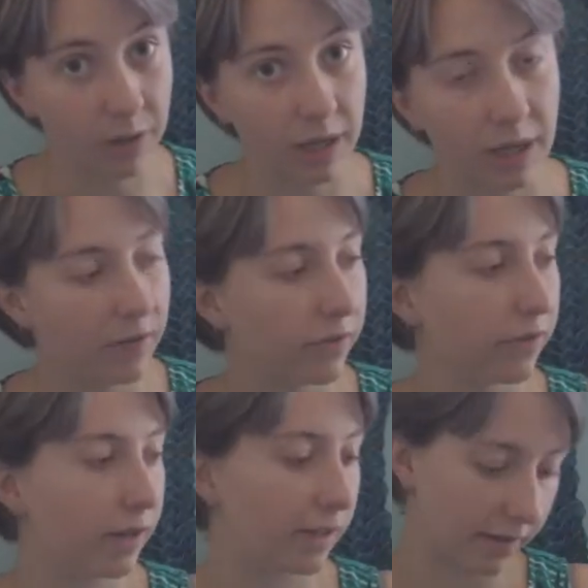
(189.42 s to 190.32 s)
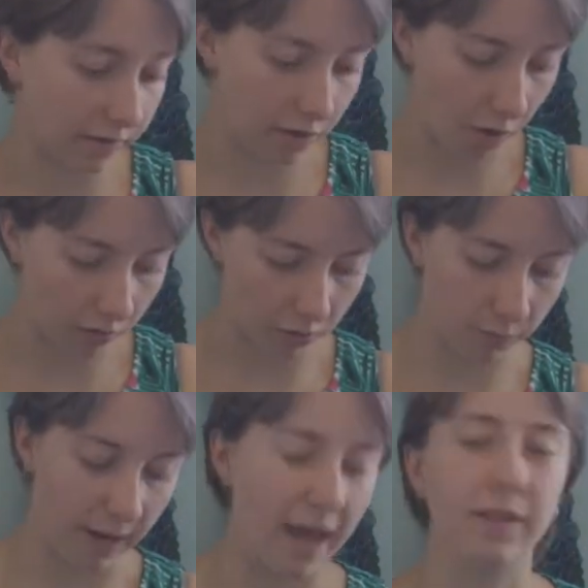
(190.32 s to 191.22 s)
a couple years, like, that's not
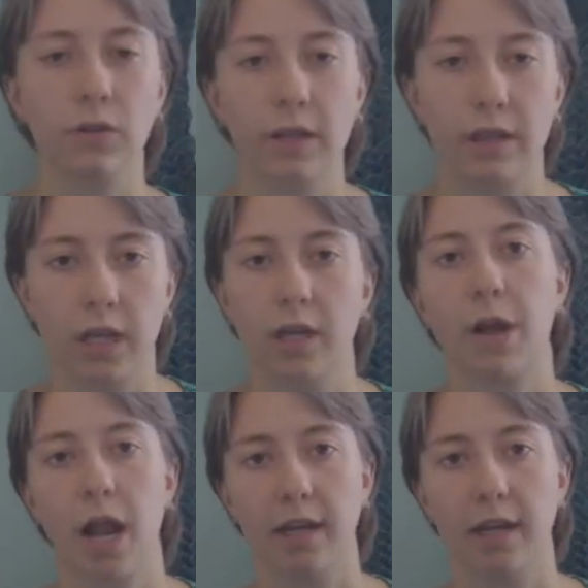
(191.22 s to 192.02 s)
too bad. The only thing I'm